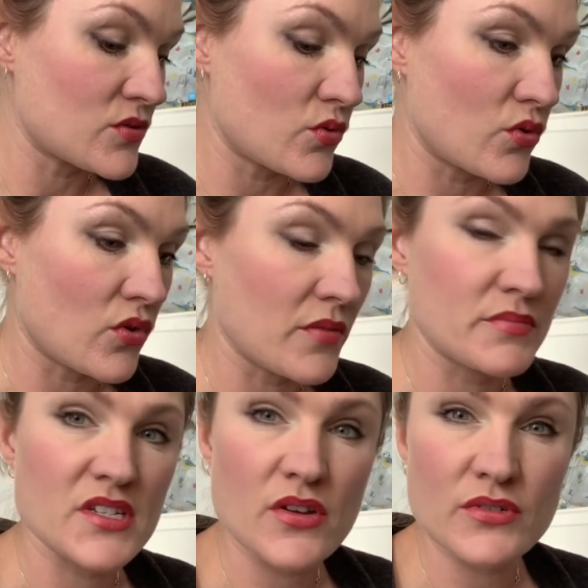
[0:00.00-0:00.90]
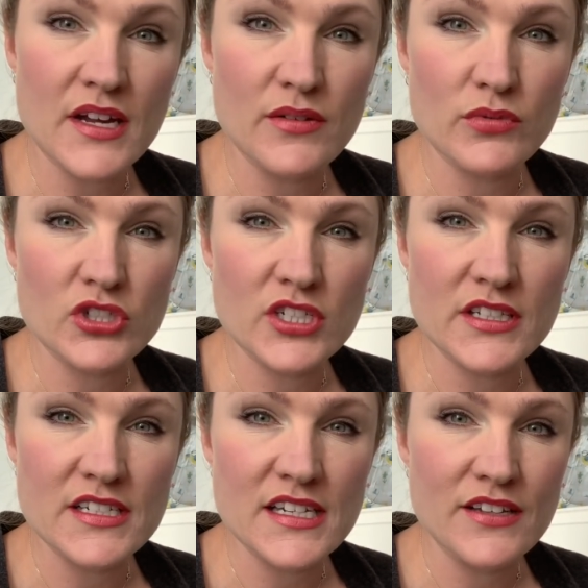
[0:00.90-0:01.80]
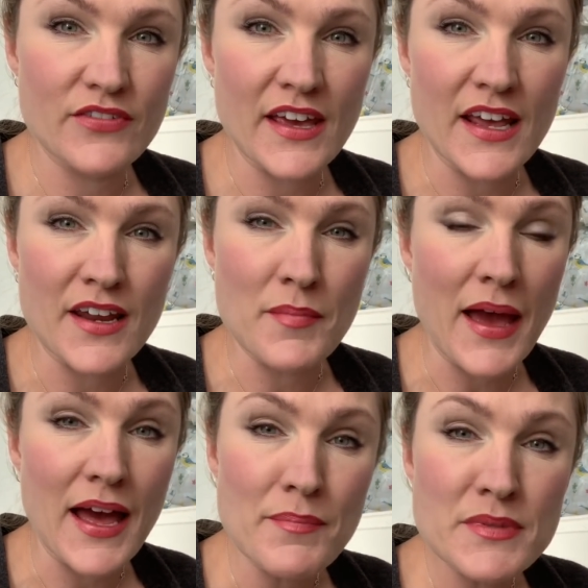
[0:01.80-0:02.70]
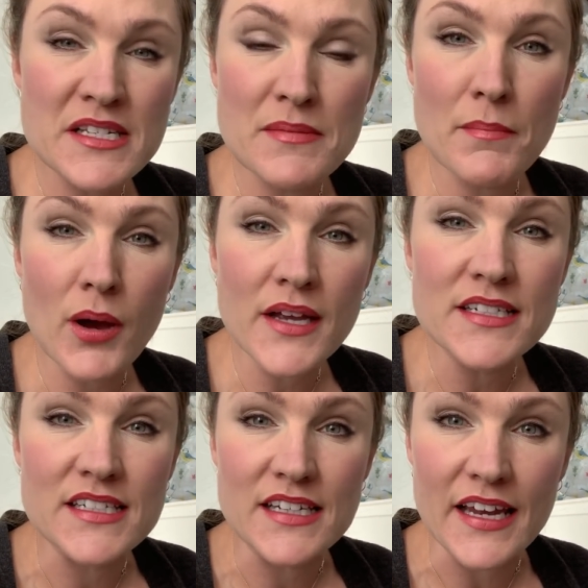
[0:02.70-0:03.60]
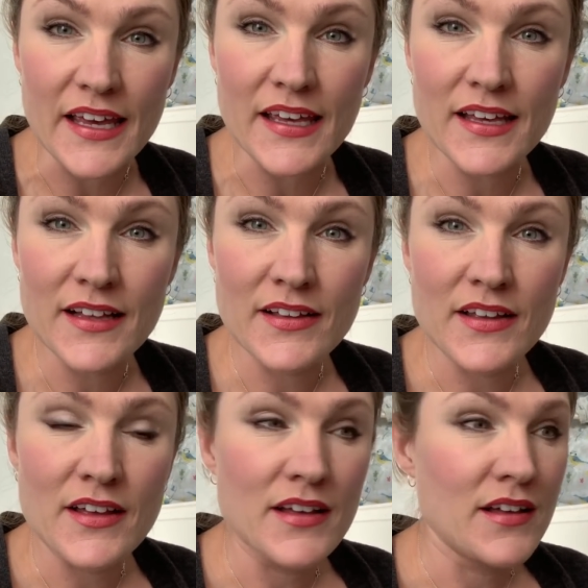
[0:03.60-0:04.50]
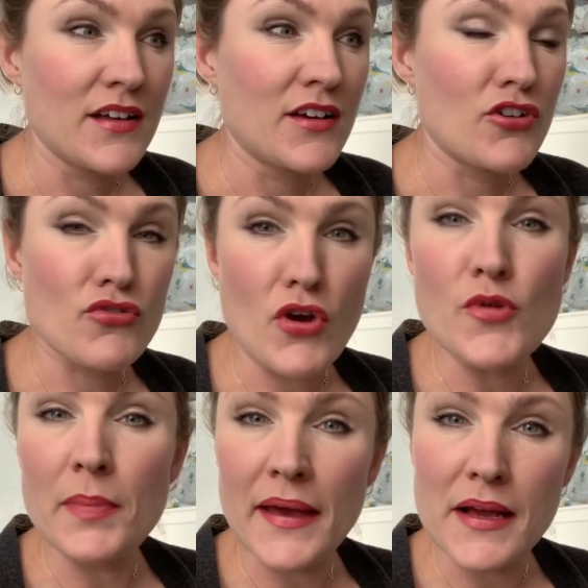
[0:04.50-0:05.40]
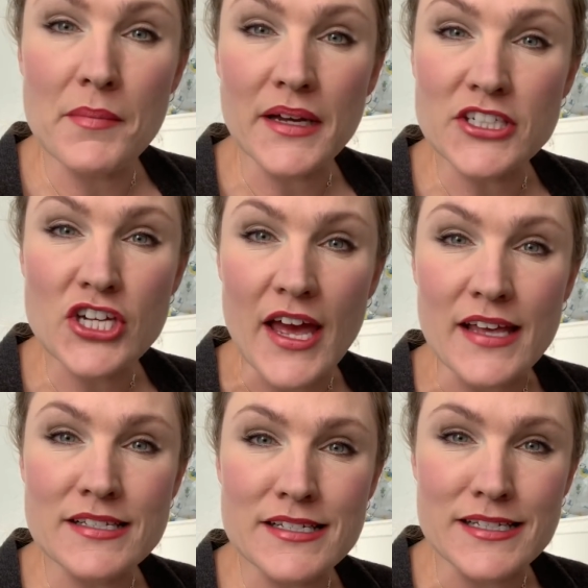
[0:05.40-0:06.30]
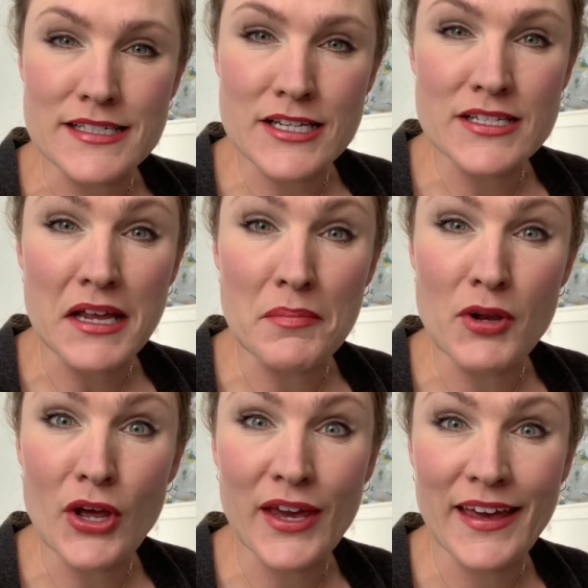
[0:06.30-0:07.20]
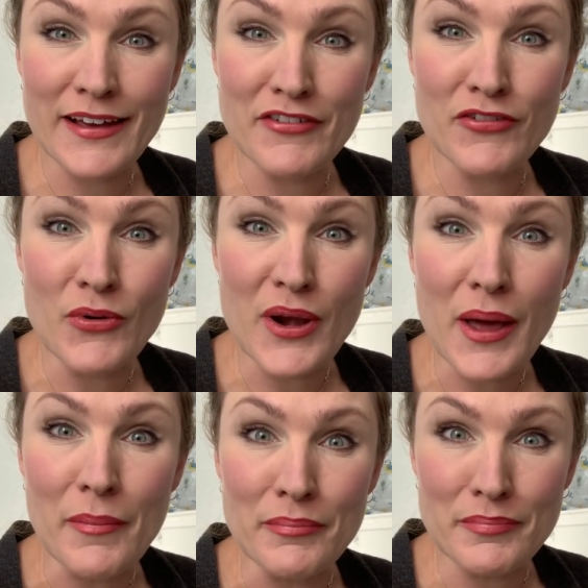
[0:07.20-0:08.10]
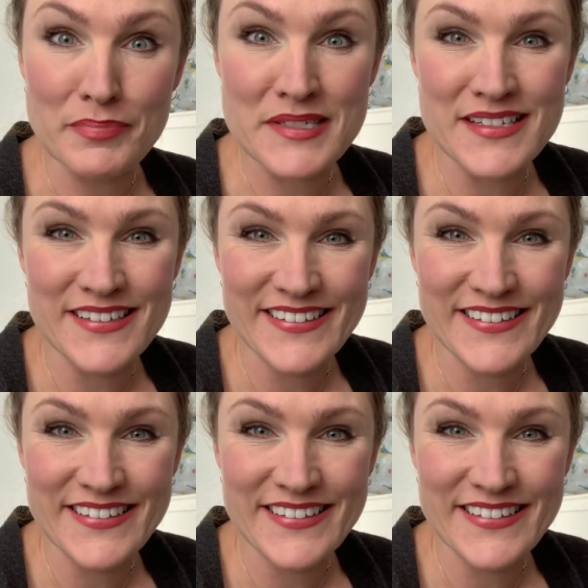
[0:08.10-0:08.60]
or I'm zoned out watching the TV and I'm absent-mindedly groping my chest, it's because I'm looking for lumps.